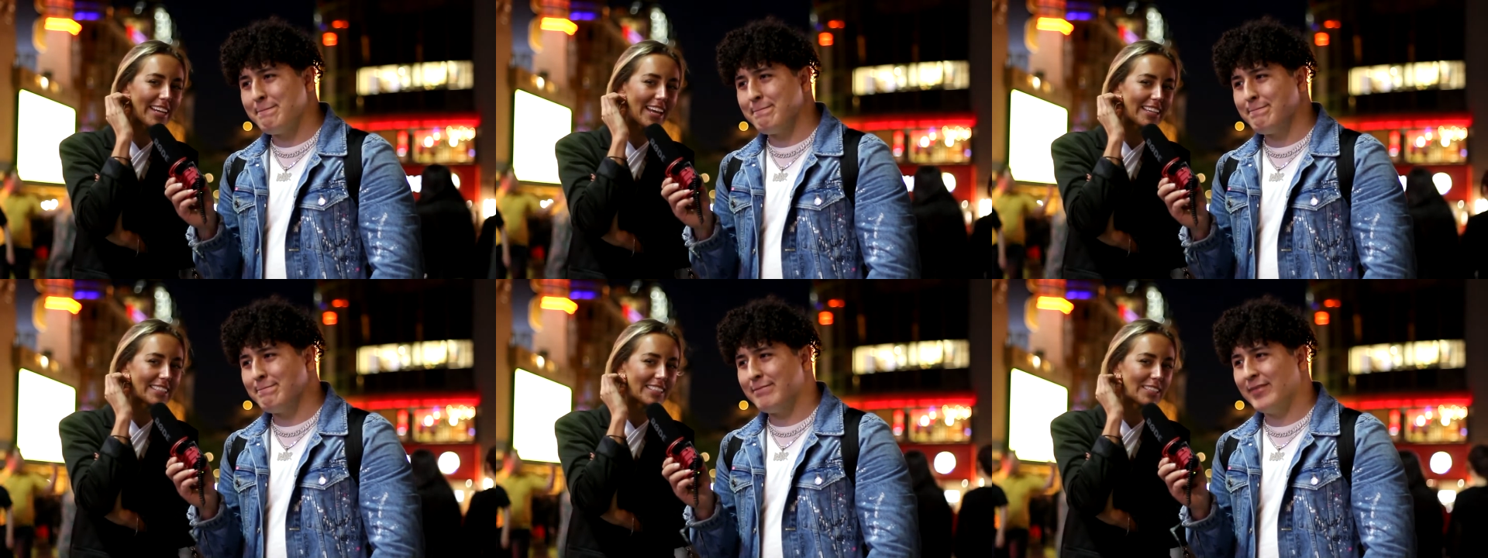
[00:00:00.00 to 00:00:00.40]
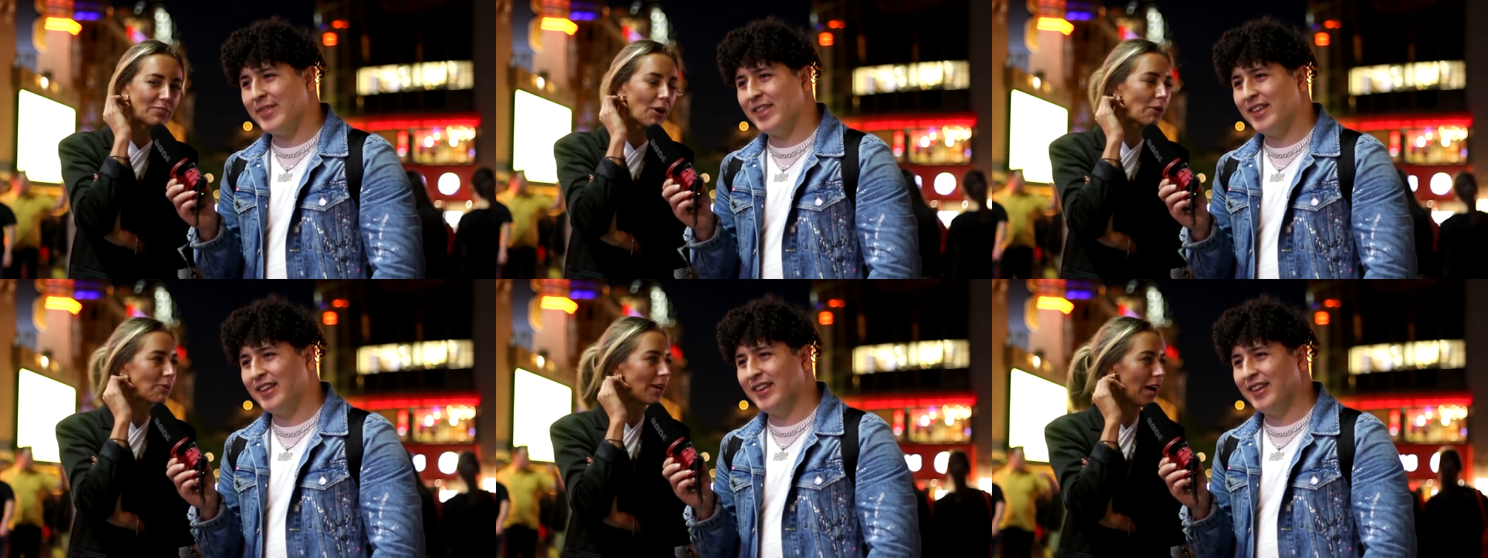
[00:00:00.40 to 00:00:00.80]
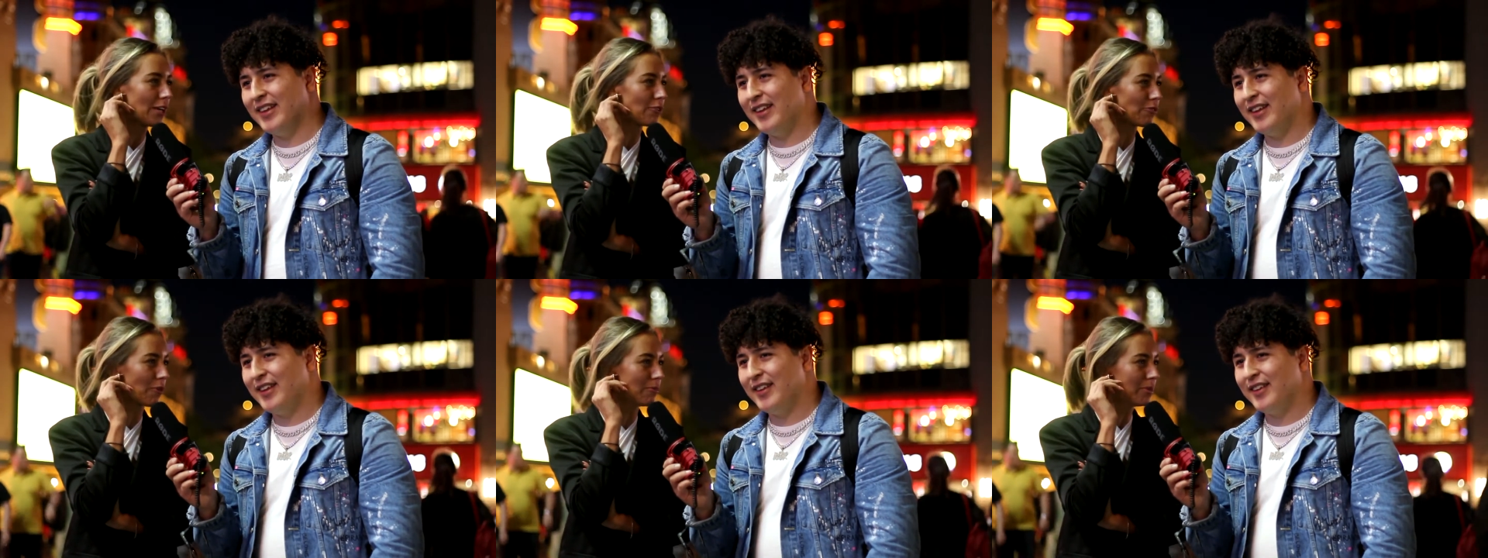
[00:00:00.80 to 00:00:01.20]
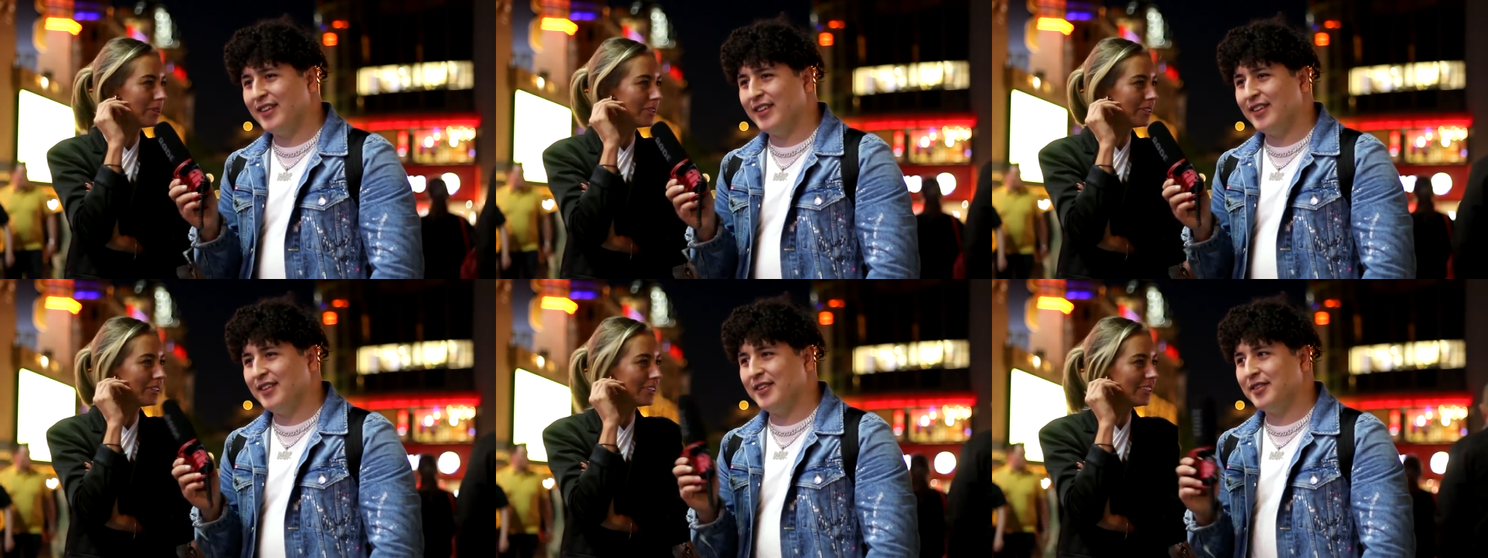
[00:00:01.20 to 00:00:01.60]
Speaker 1: accent. Wait, where are you from?
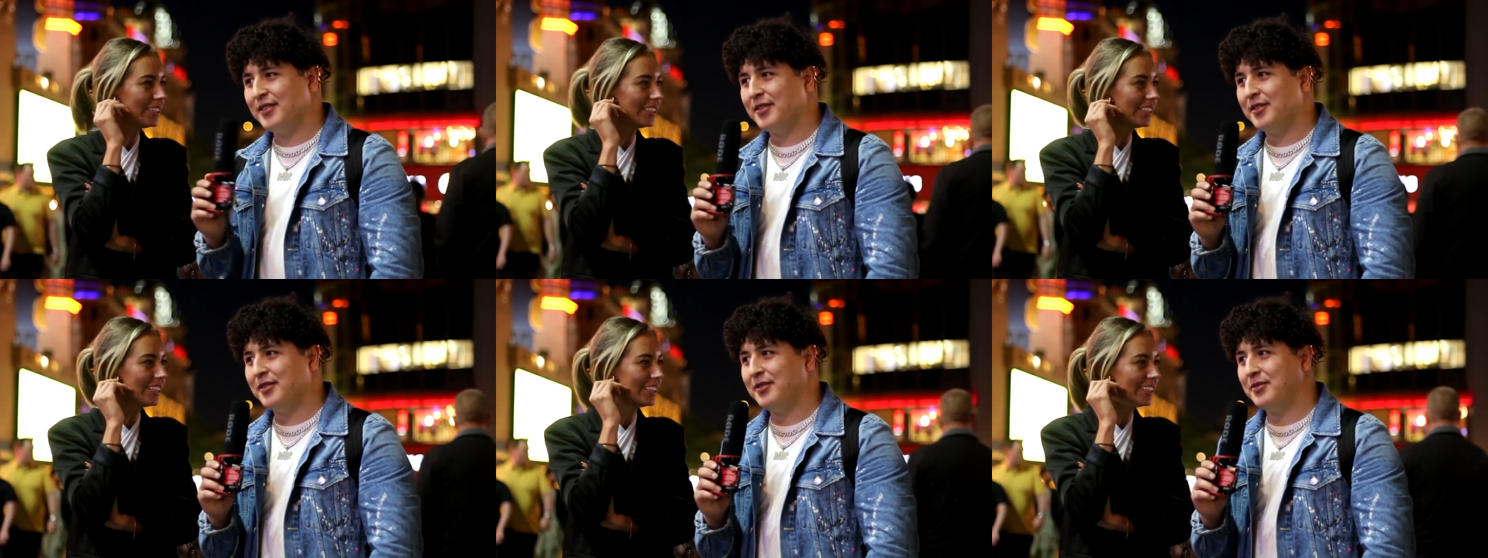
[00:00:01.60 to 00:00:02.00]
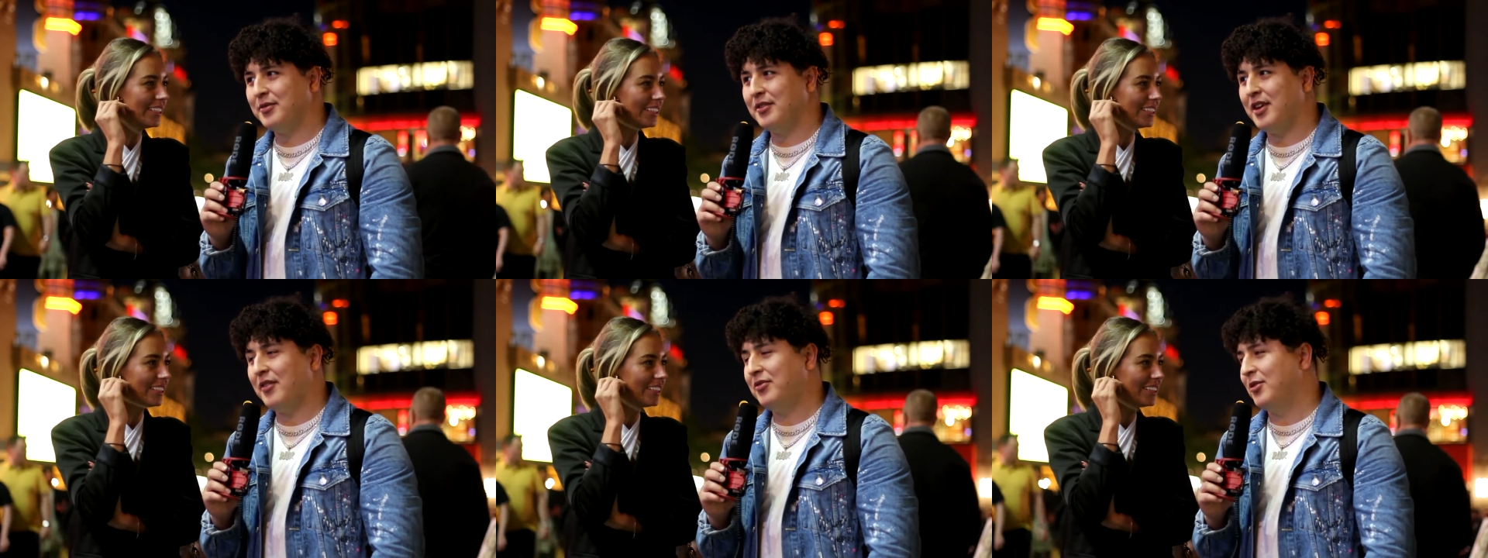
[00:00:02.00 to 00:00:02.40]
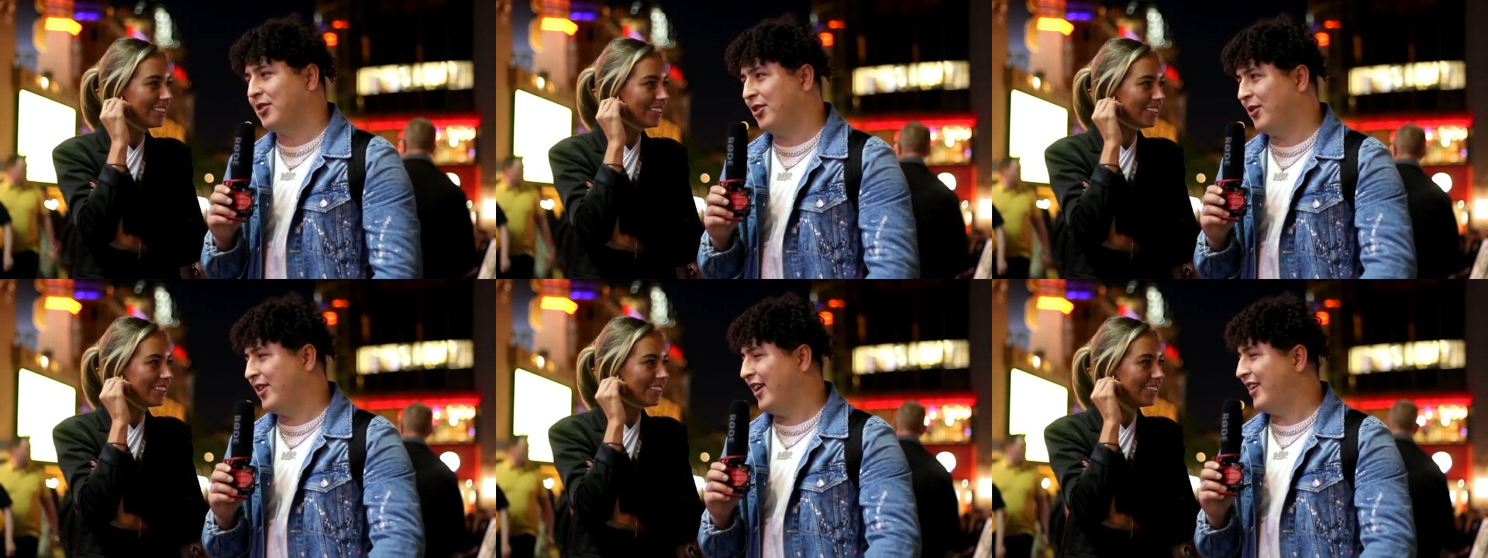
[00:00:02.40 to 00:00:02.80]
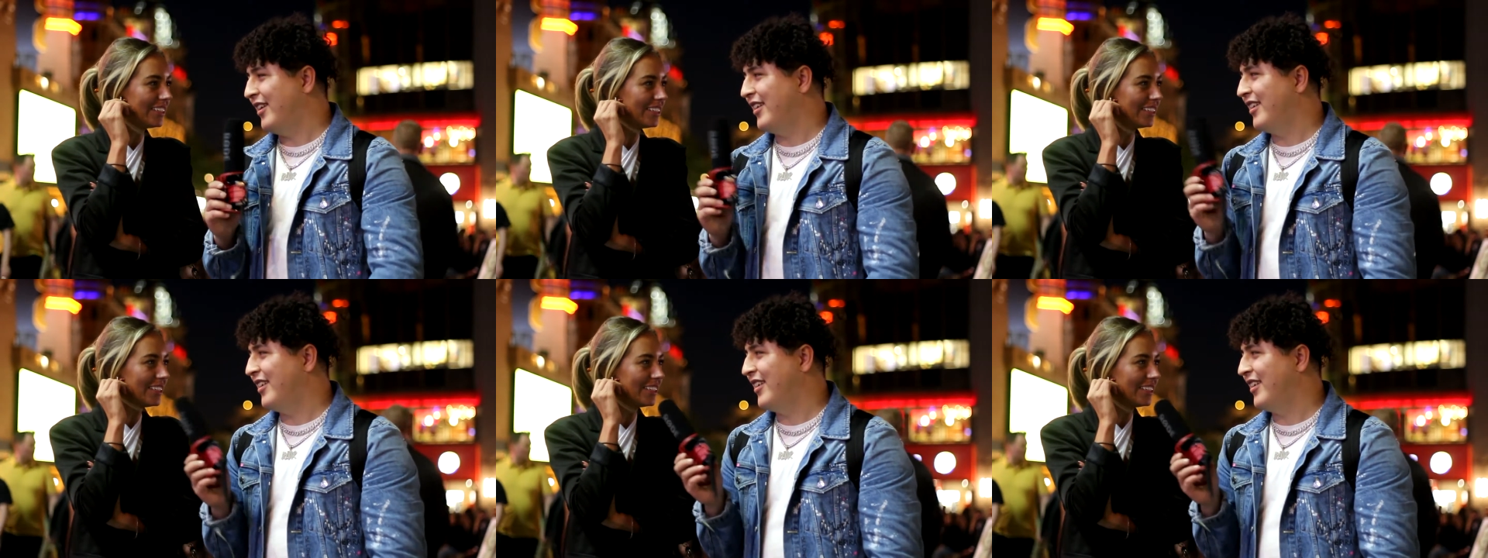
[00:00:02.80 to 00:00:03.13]
Speaker 2: I'm from the UK.